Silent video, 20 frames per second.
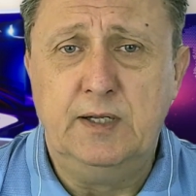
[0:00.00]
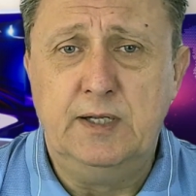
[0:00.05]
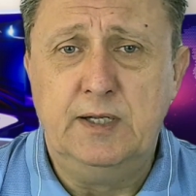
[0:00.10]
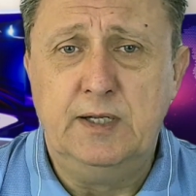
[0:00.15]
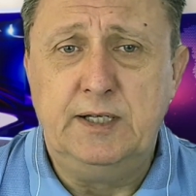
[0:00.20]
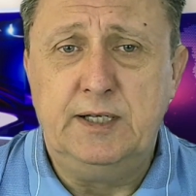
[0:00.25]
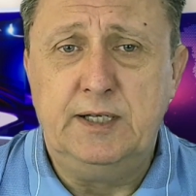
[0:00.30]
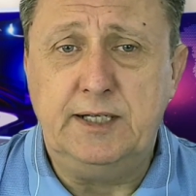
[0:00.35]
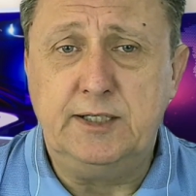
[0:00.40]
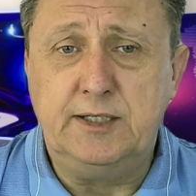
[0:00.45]

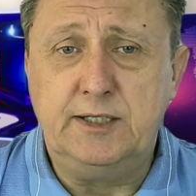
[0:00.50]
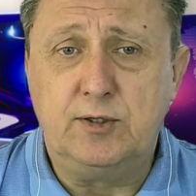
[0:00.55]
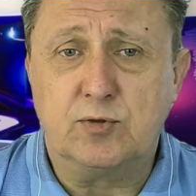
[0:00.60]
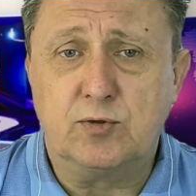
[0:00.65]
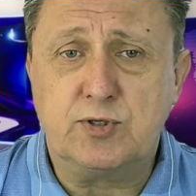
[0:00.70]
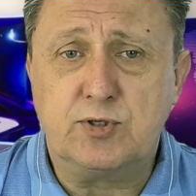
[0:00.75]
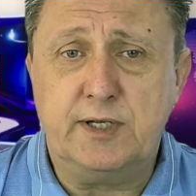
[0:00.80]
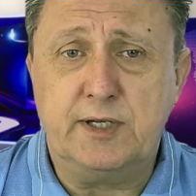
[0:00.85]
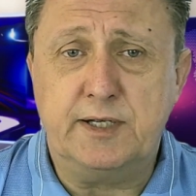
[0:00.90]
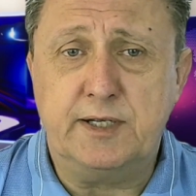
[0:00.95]
And it
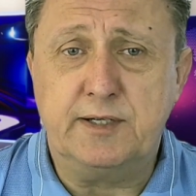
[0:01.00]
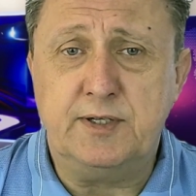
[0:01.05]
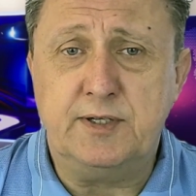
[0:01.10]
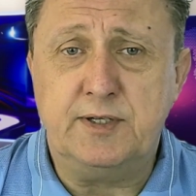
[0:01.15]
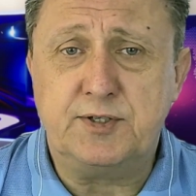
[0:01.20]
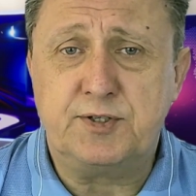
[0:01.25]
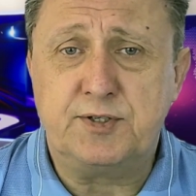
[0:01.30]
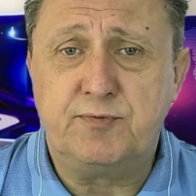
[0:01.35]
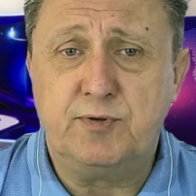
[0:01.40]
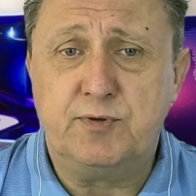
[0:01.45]
looks like
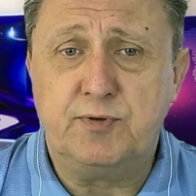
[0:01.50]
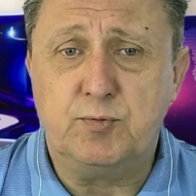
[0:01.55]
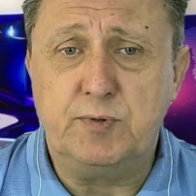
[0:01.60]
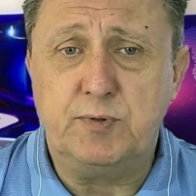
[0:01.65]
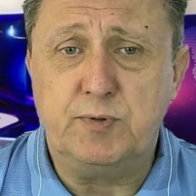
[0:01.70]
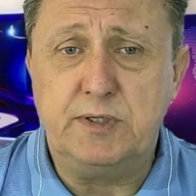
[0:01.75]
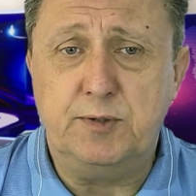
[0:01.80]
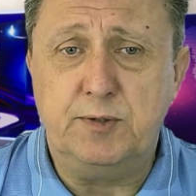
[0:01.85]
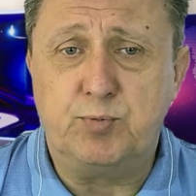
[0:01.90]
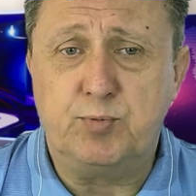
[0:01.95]
this for the
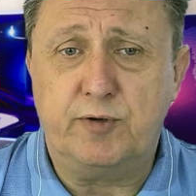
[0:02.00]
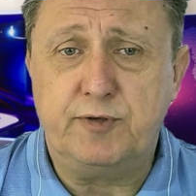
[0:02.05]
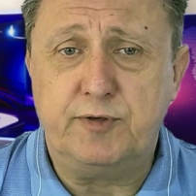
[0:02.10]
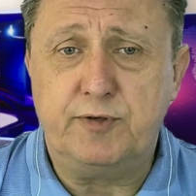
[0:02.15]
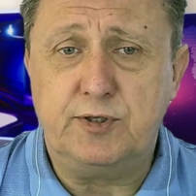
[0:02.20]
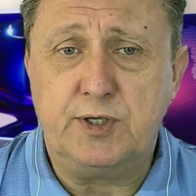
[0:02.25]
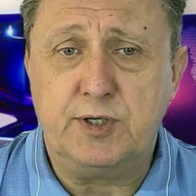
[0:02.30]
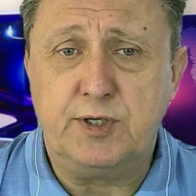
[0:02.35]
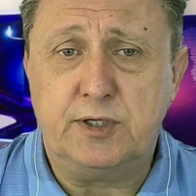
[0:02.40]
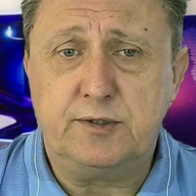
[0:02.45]
weekly profit
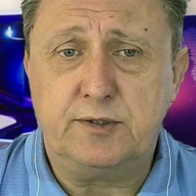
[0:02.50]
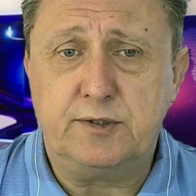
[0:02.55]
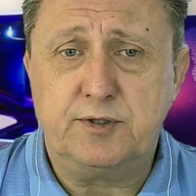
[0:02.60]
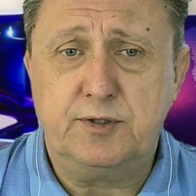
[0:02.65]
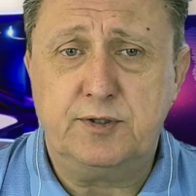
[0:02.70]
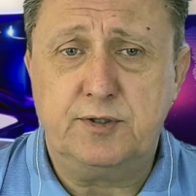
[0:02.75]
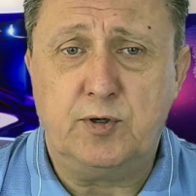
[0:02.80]
chart.